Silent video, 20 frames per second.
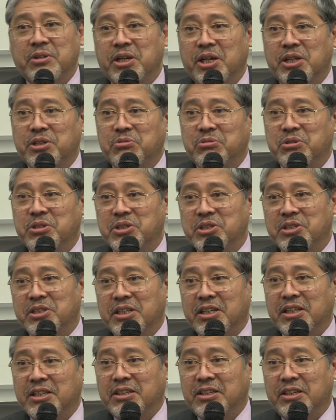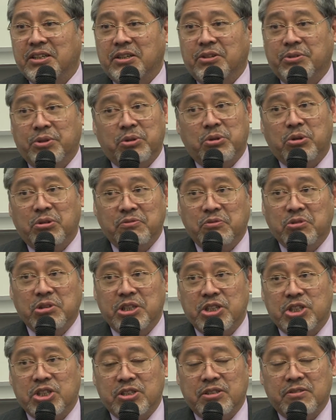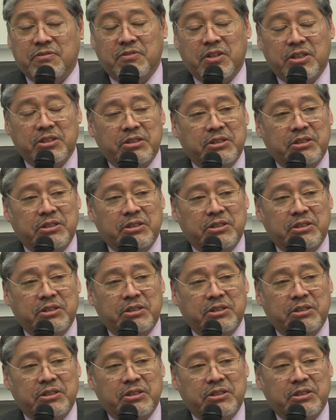countries on their own volition,